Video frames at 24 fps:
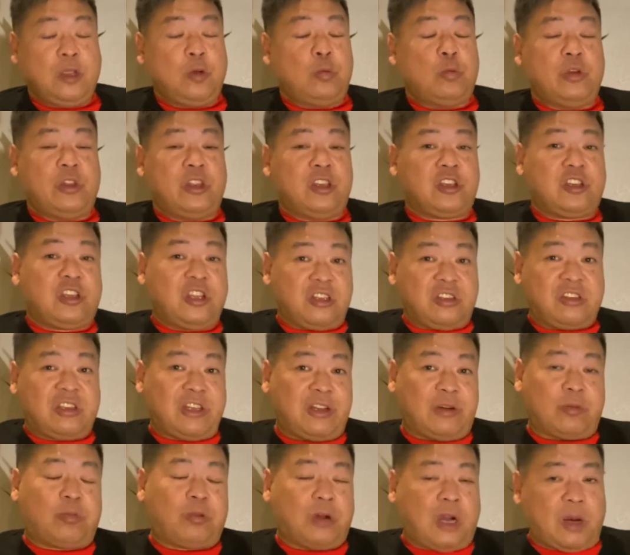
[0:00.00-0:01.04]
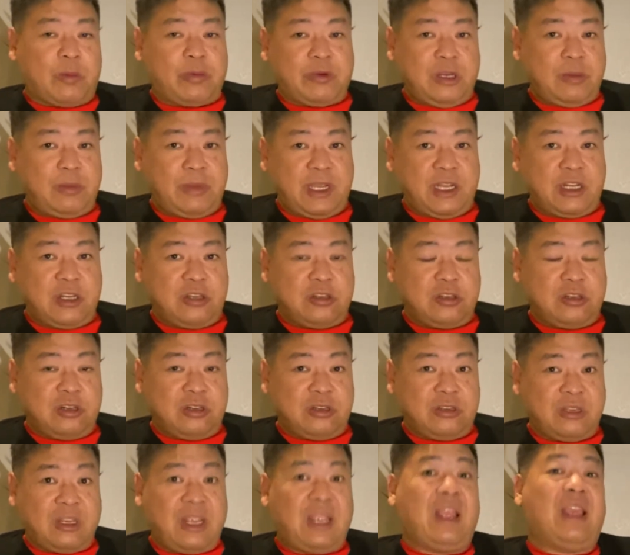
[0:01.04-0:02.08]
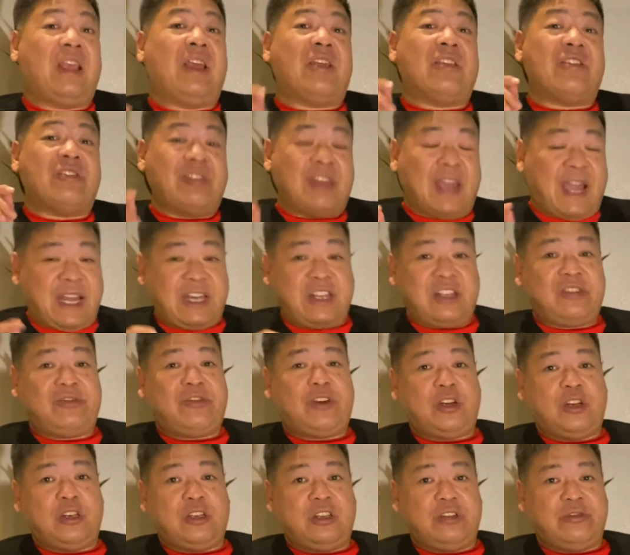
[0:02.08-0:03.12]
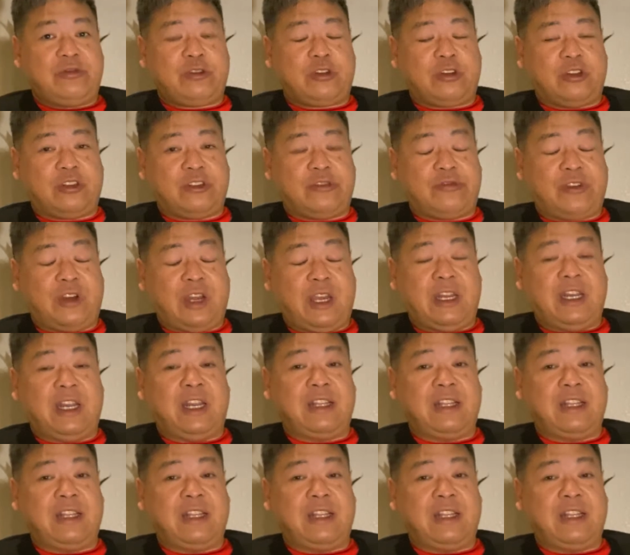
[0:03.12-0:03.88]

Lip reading: with a good set of property managers, that is very difficult to find.